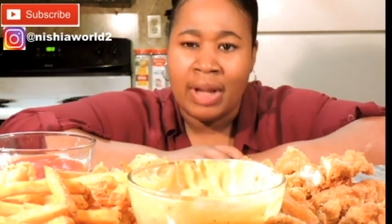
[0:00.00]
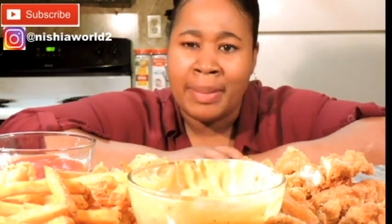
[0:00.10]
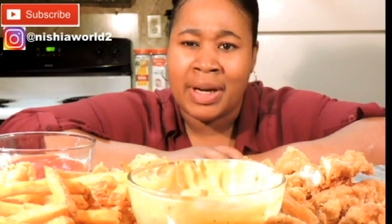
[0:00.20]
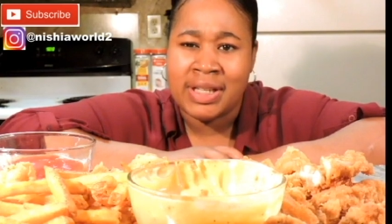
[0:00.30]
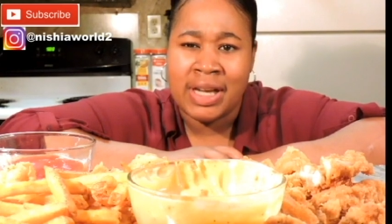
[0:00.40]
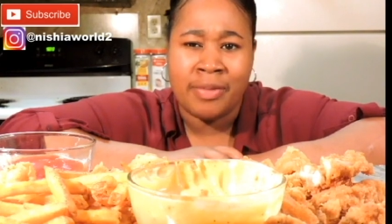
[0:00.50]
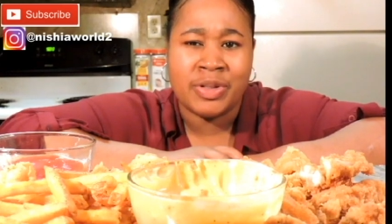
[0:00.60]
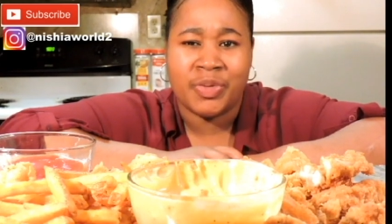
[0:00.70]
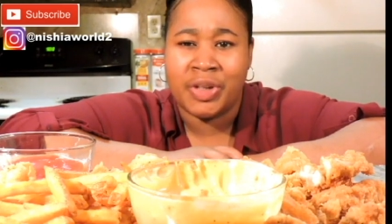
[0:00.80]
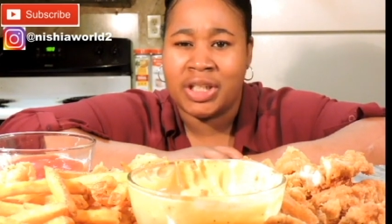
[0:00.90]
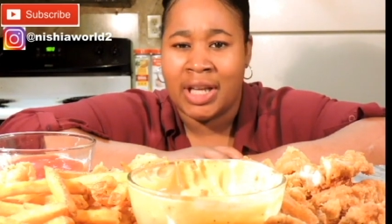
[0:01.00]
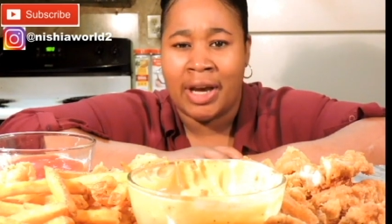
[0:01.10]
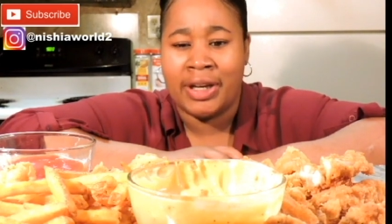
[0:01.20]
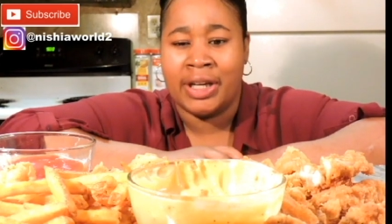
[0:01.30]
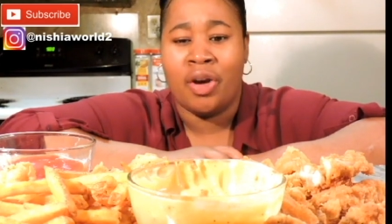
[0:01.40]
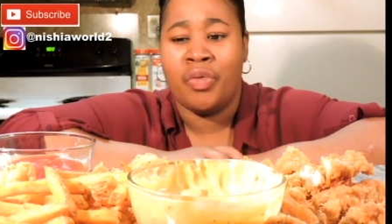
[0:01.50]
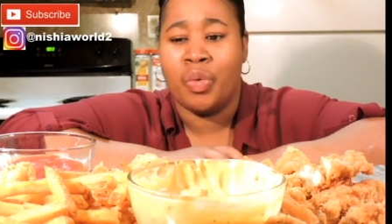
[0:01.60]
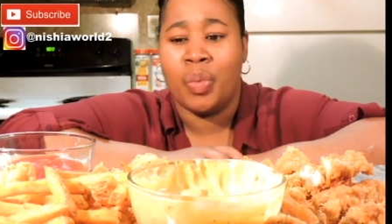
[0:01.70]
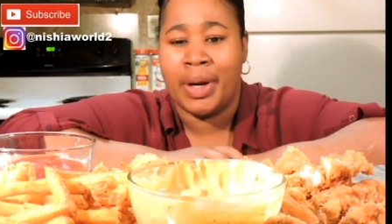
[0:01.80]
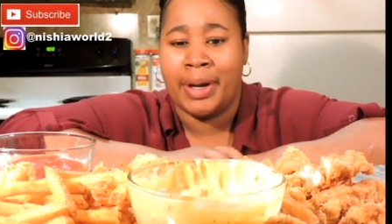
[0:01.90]
because I was freaked out and
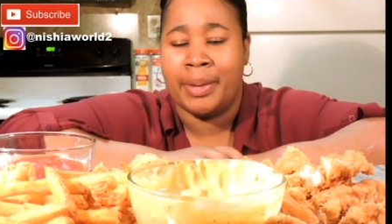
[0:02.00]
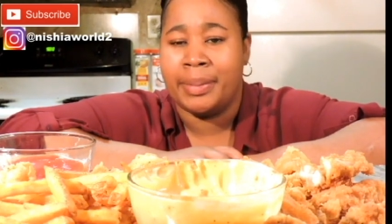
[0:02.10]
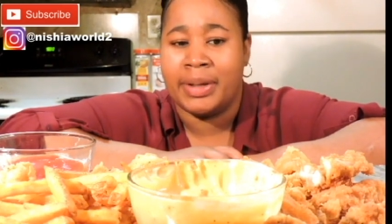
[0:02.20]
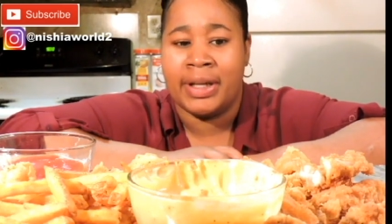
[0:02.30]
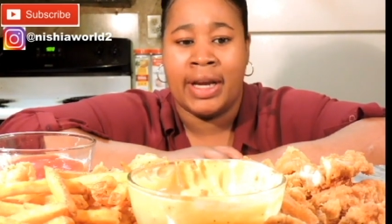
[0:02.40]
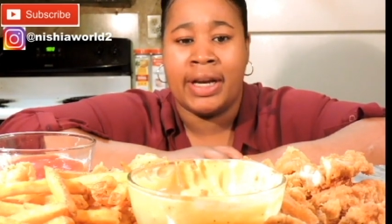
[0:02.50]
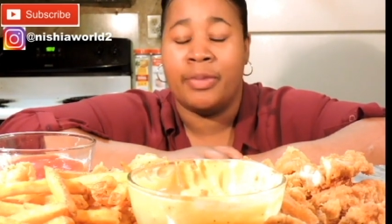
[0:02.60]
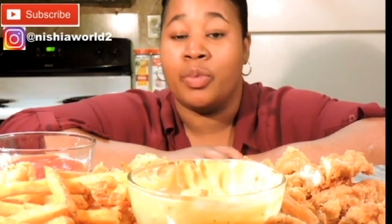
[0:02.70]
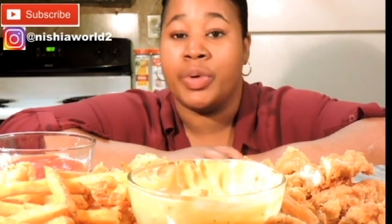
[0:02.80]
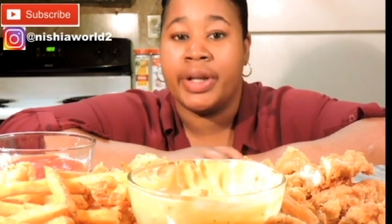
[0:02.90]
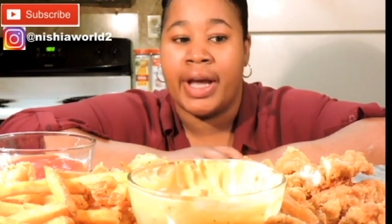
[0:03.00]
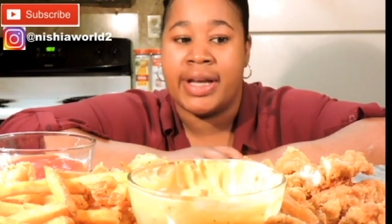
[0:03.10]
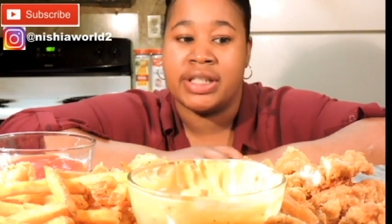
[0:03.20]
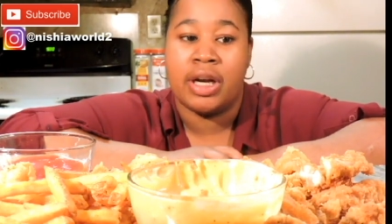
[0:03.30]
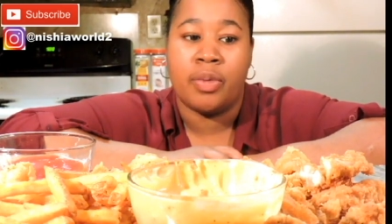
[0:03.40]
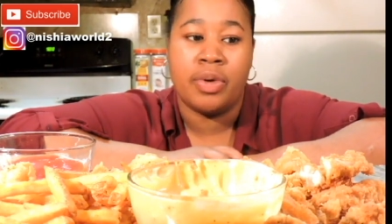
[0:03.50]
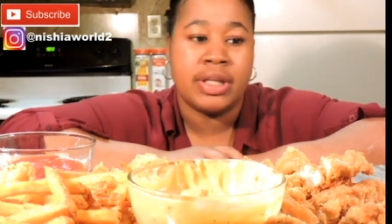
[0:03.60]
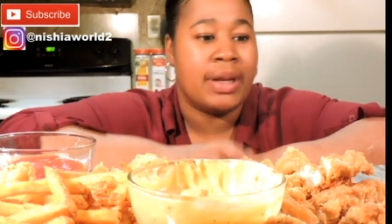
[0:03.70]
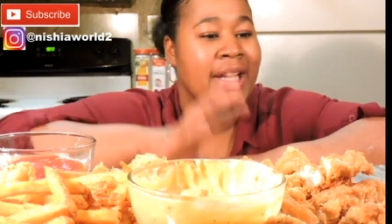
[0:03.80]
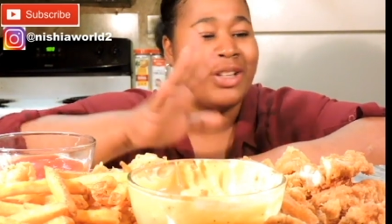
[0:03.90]
overwhelmed, and I didn't realize that I was.
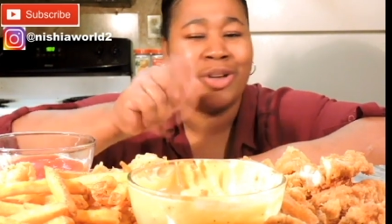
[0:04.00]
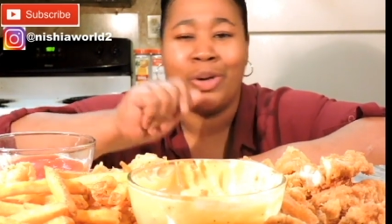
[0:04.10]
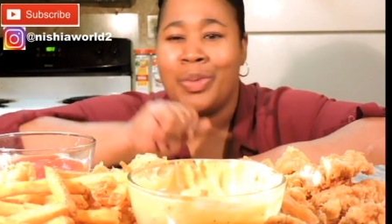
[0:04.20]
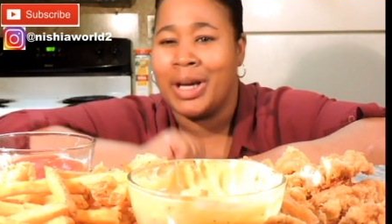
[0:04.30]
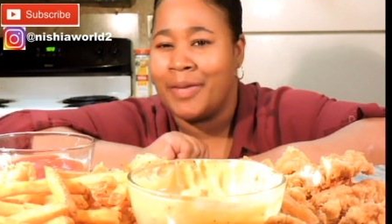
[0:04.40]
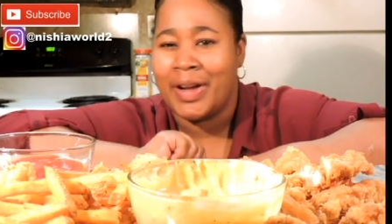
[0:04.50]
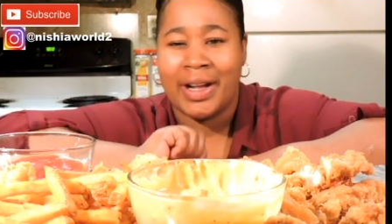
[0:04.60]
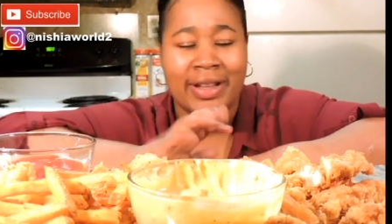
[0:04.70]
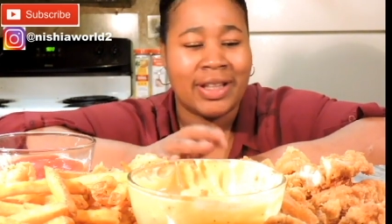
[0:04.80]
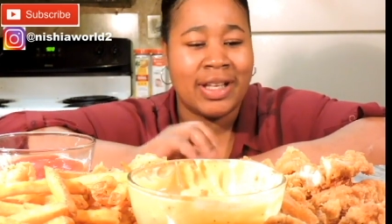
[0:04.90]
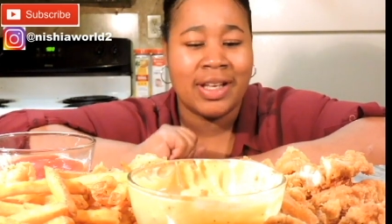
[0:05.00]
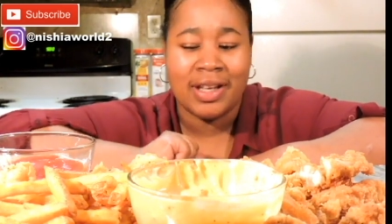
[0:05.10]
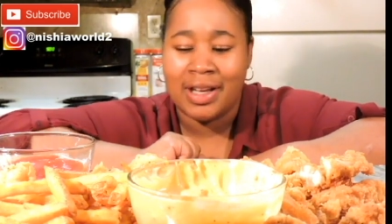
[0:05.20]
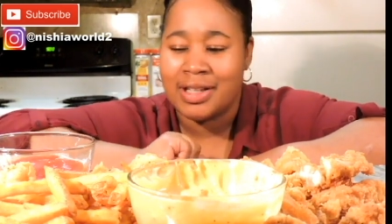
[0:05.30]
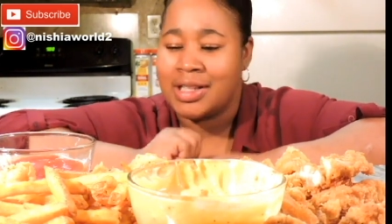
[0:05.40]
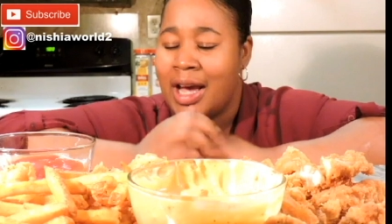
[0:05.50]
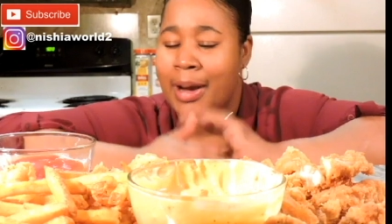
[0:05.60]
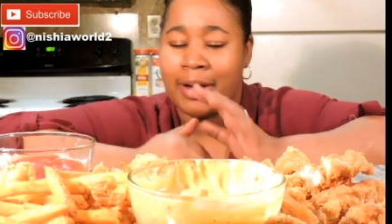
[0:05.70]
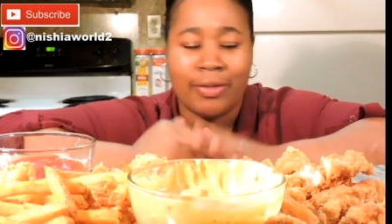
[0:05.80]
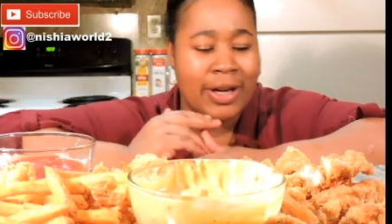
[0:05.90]
I was like, you know what? If I got these kids,
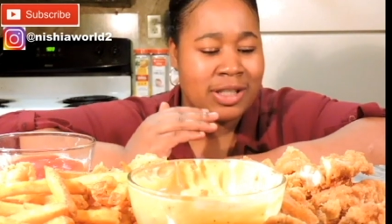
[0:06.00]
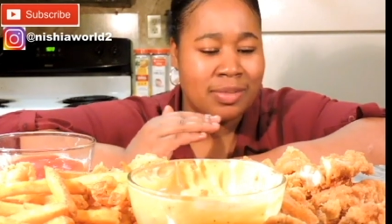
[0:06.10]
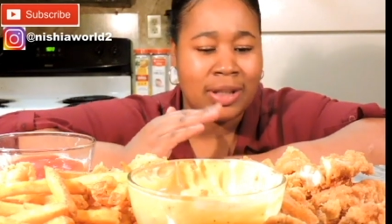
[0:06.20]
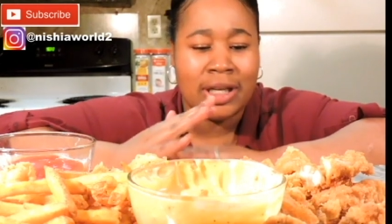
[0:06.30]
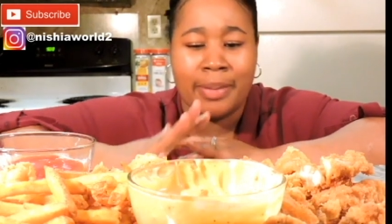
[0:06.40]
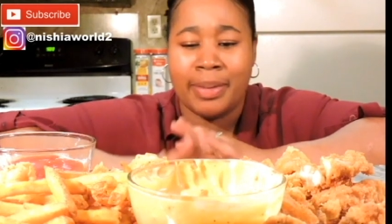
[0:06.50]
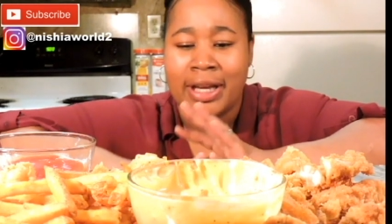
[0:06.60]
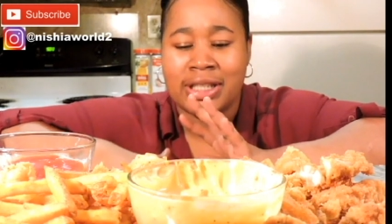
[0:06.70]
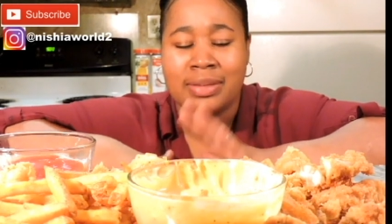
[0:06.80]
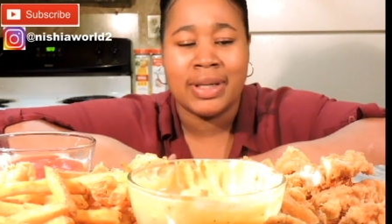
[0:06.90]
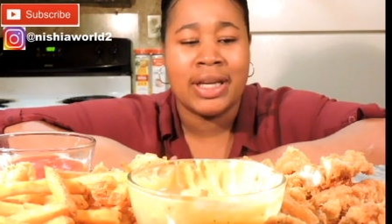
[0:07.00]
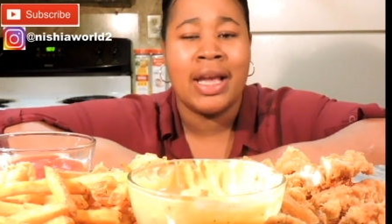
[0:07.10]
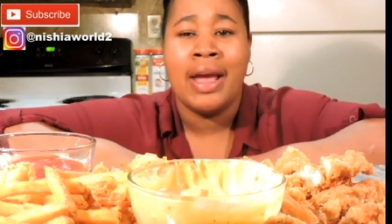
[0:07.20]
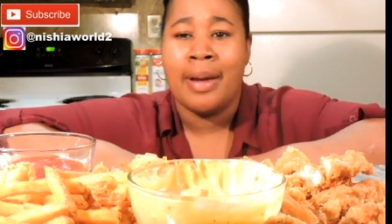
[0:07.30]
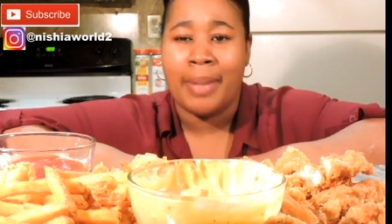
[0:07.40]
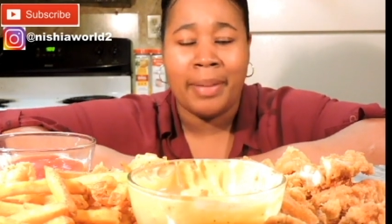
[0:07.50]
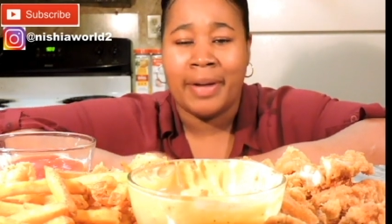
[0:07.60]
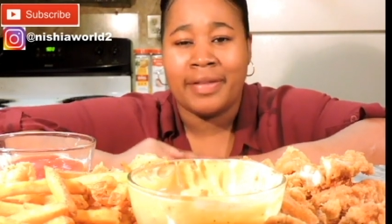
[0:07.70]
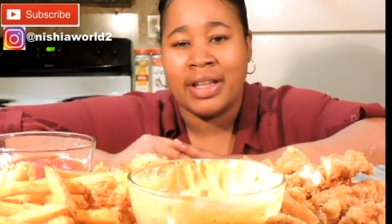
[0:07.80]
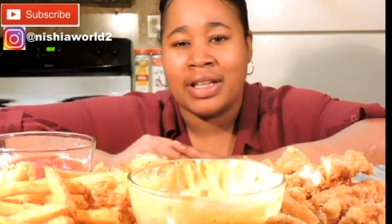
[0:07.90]
God graced me and blessed me. Maybe
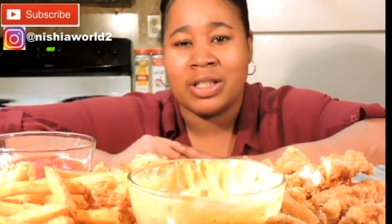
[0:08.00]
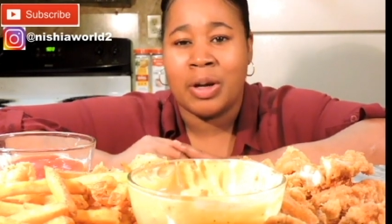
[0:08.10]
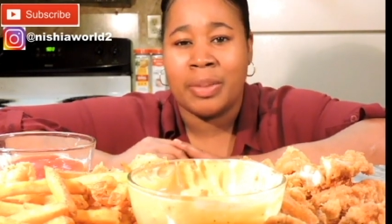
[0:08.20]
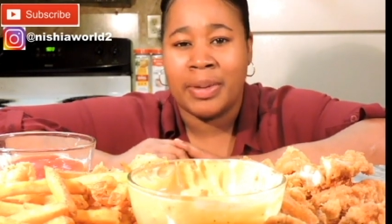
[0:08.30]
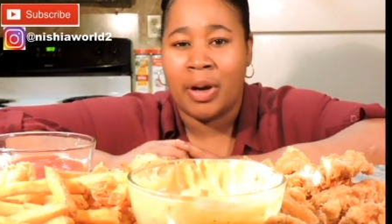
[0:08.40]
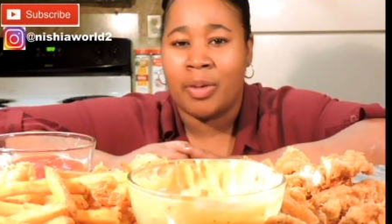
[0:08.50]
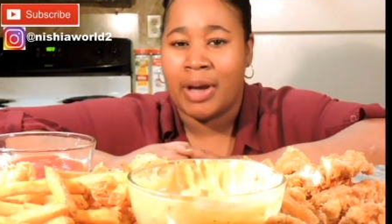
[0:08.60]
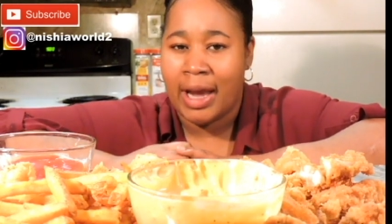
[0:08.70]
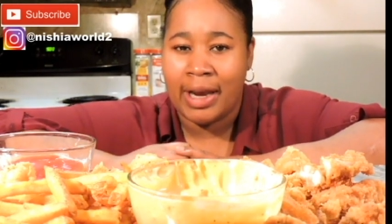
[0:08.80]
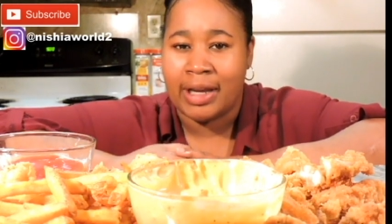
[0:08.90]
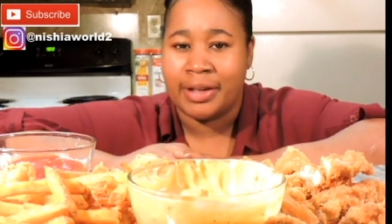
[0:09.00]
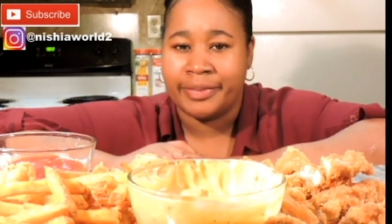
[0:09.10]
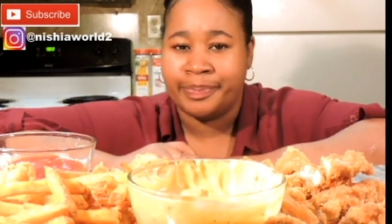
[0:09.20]
everything is gonna be okay.